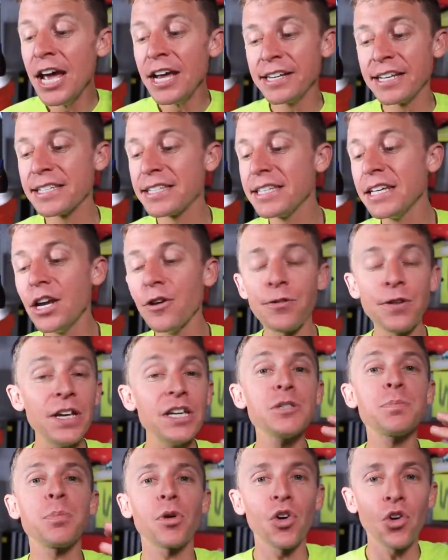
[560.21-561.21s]
to see if he
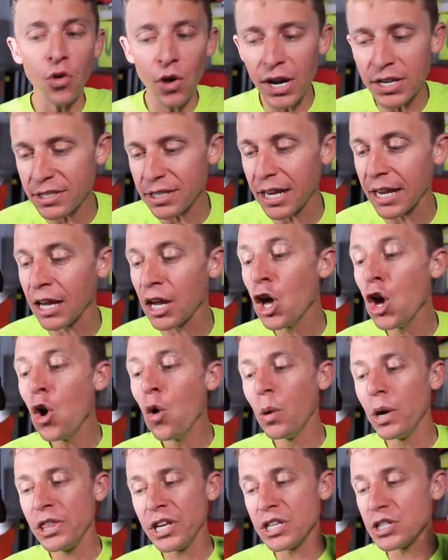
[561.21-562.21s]
is progressing
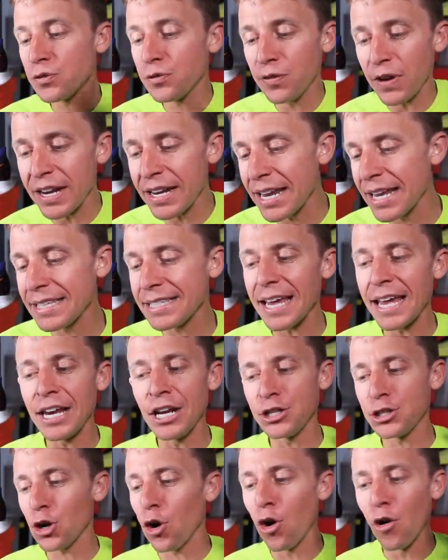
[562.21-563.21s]
with his fitness and
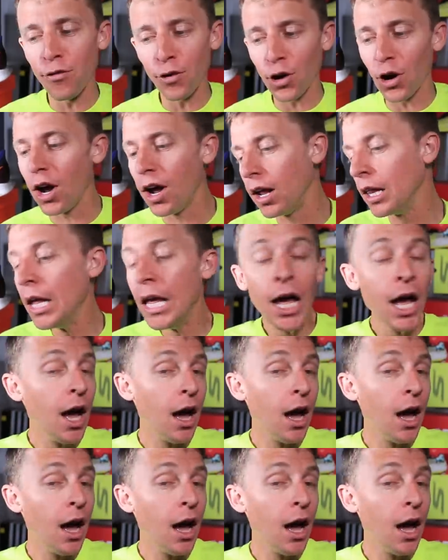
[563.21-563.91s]
his overall